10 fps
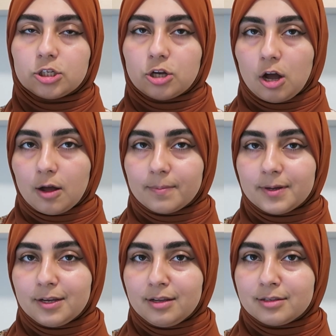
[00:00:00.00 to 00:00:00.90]

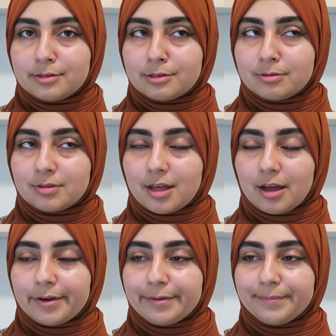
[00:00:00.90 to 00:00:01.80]
topics
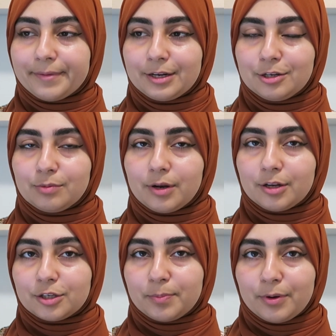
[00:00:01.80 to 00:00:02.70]
that I just
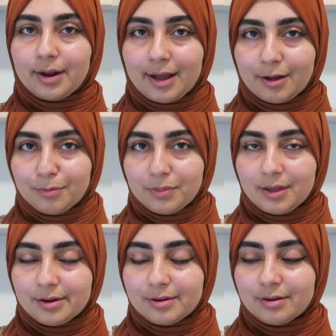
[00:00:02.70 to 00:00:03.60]
wanted to put out
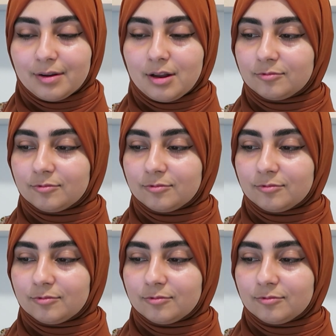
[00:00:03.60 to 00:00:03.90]
there